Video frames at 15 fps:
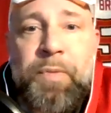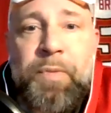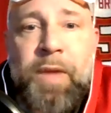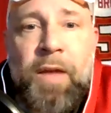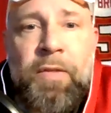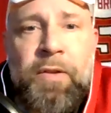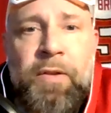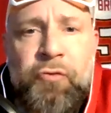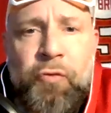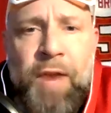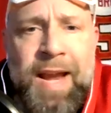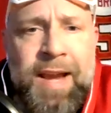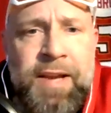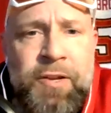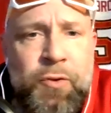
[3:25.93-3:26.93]
the
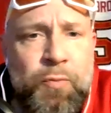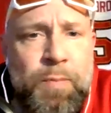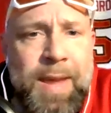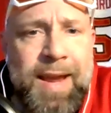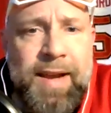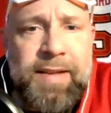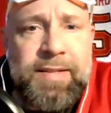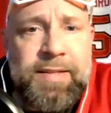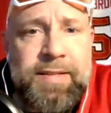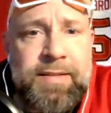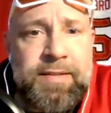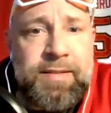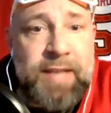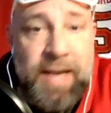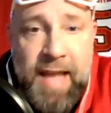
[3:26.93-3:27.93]
trade you make
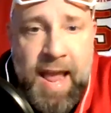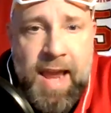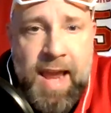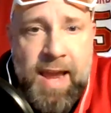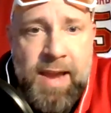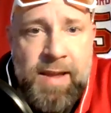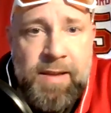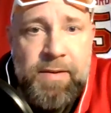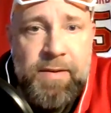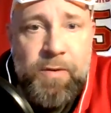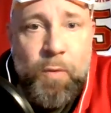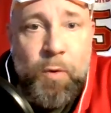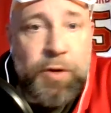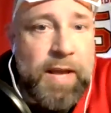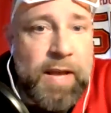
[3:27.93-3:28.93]
today
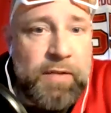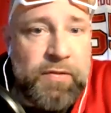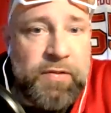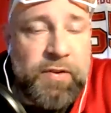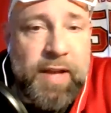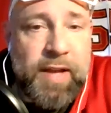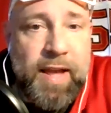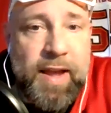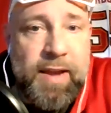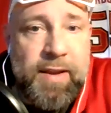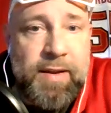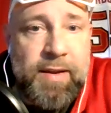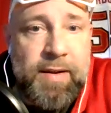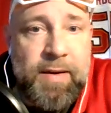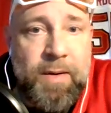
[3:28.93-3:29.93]
or yesterday,
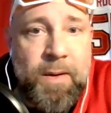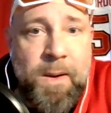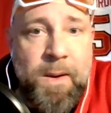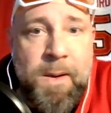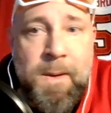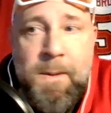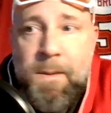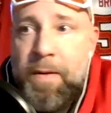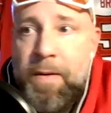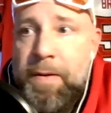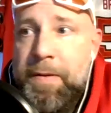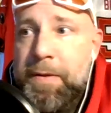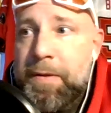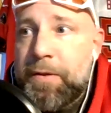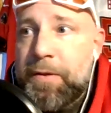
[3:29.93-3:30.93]

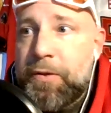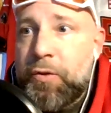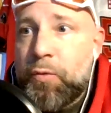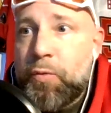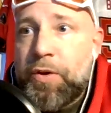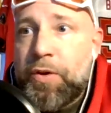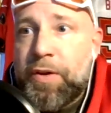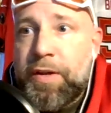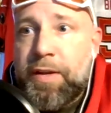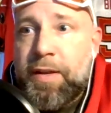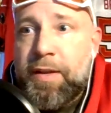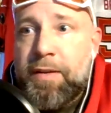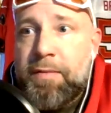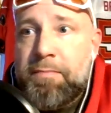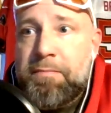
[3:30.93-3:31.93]
you
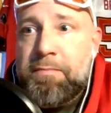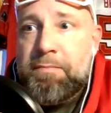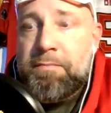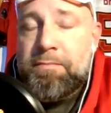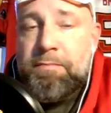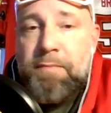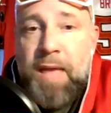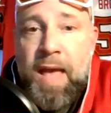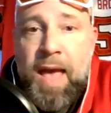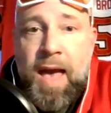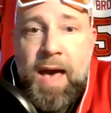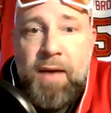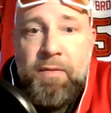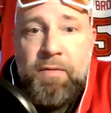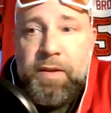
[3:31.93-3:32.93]
could
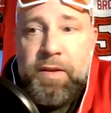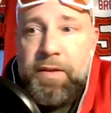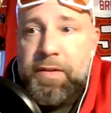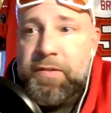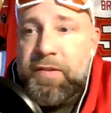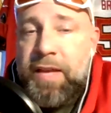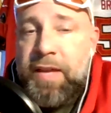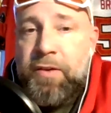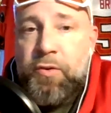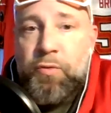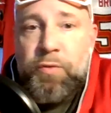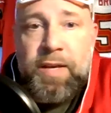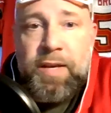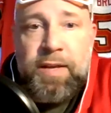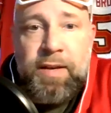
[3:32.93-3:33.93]
have, say
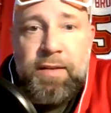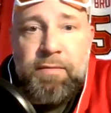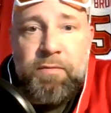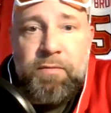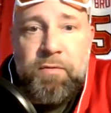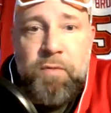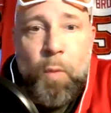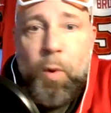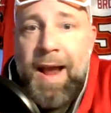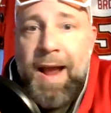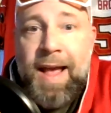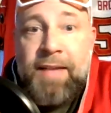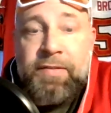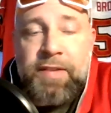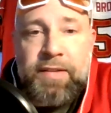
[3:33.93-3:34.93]
you get 4
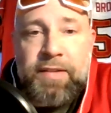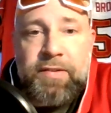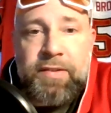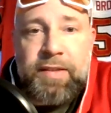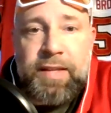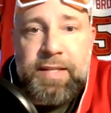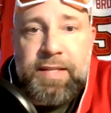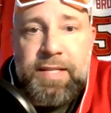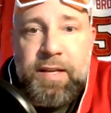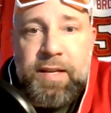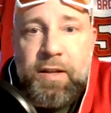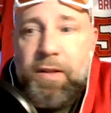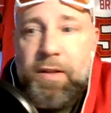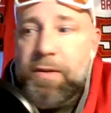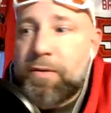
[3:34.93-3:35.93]
assets in the
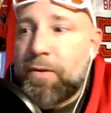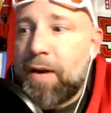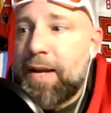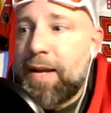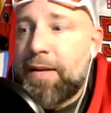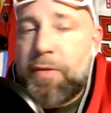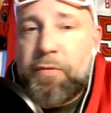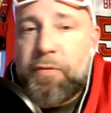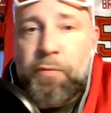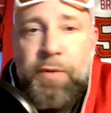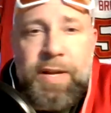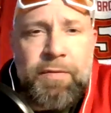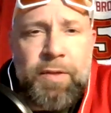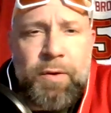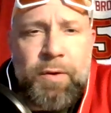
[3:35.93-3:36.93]
deal, right?
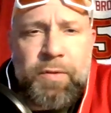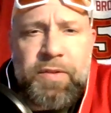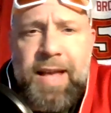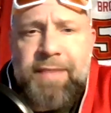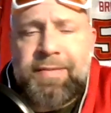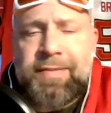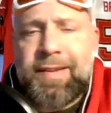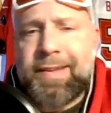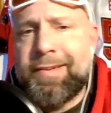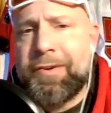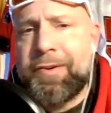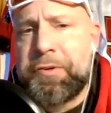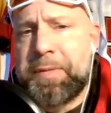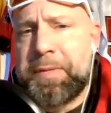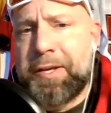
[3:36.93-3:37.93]
3 of those assets
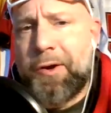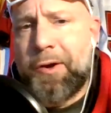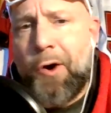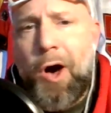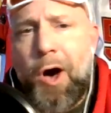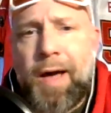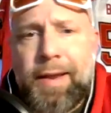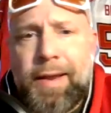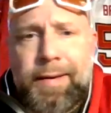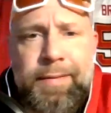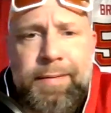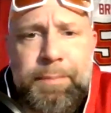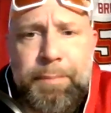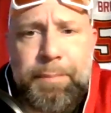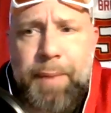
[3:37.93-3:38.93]
could be gone
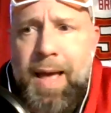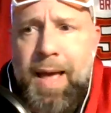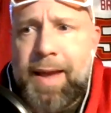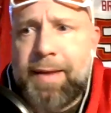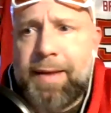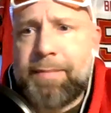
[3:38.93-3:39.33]
by